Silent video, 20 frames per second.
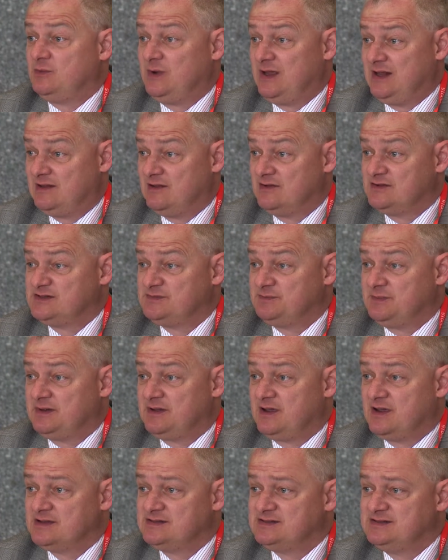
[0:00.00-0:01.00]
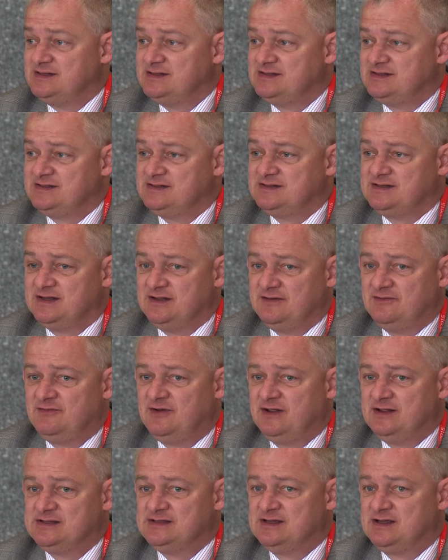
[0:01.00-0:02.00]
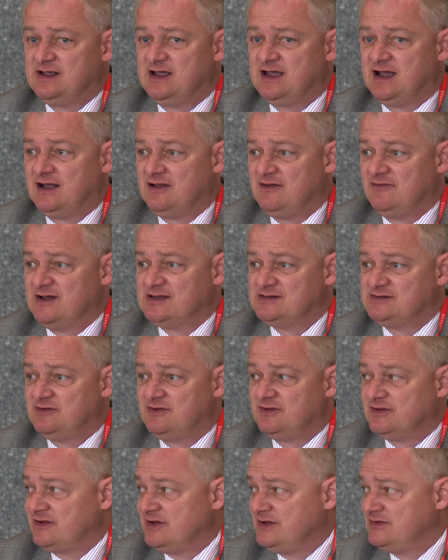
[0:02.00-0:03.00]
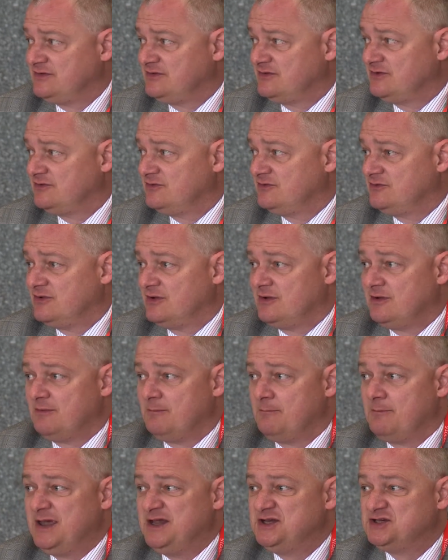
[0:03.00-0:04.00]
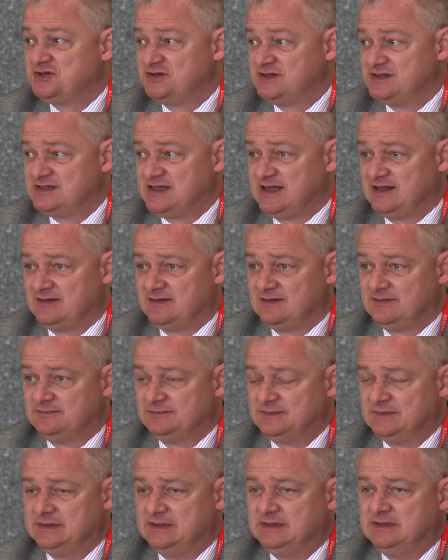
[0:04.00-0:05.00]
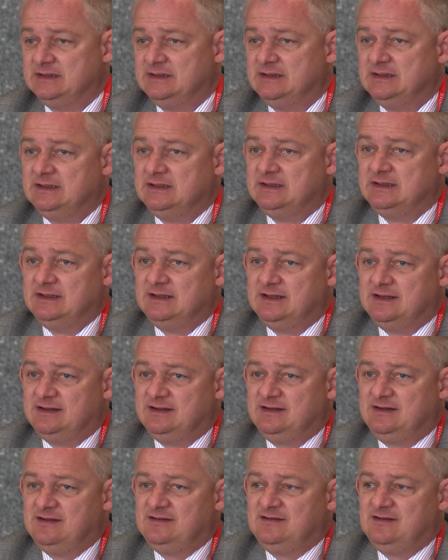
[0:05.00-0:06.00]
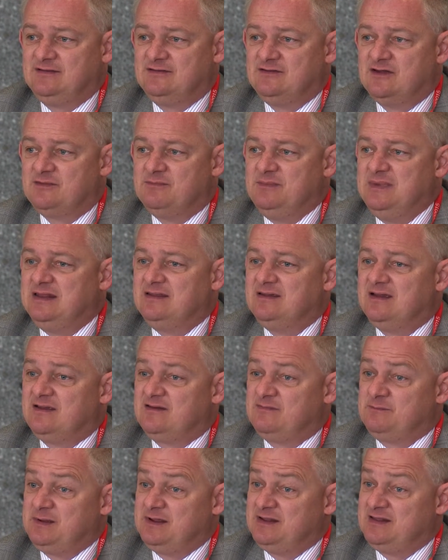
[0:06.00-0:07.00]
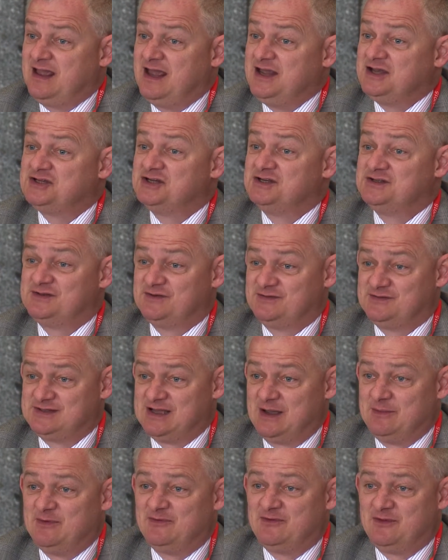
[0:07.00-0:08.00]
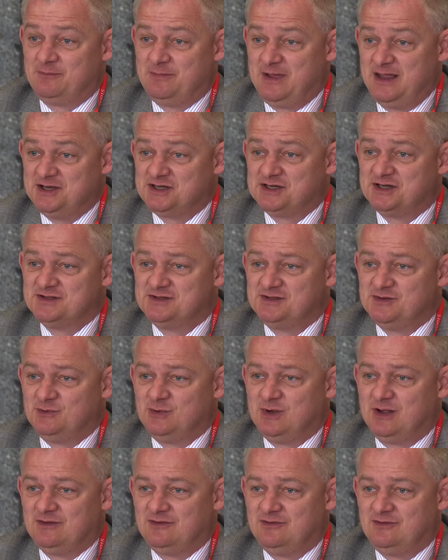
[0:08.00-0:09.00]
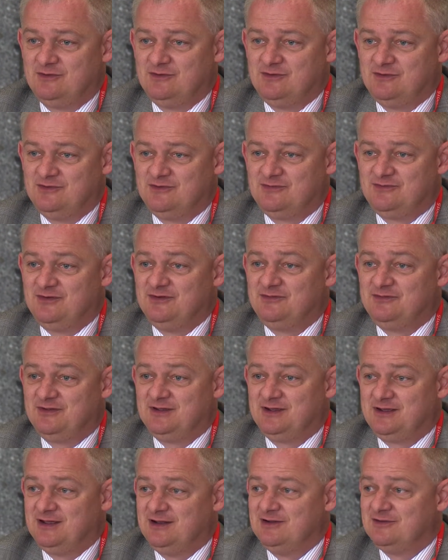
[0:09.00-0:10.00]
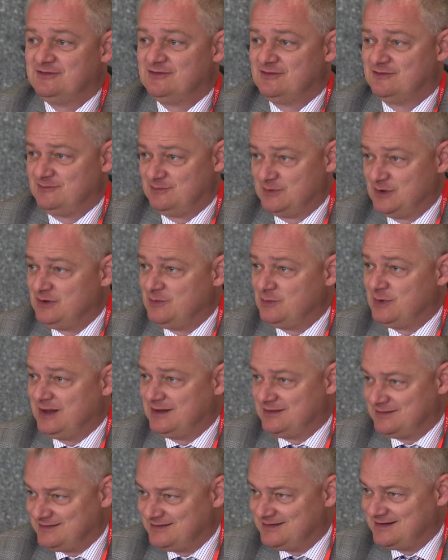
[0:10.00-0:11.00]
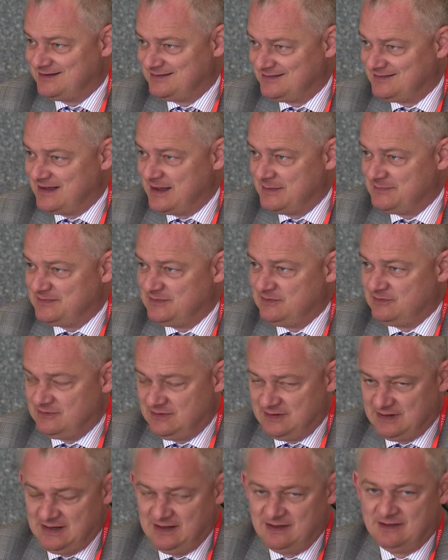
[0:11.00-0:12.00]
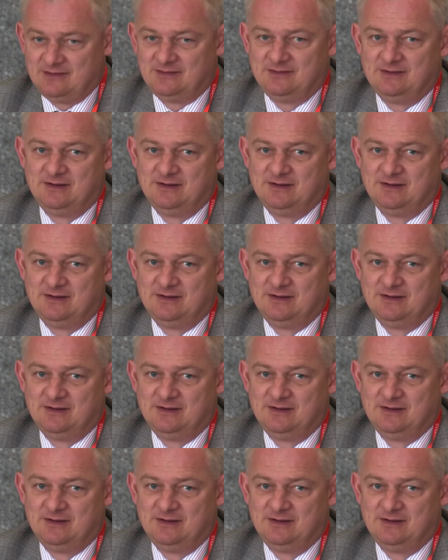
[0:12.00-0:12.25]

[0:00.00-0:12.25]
weight loss, because this is influencing cardiovascular risk to a major extent. This is not meet the expectations of some of the patients who want to lose 50 kilos of body weight. That's absolutely clear.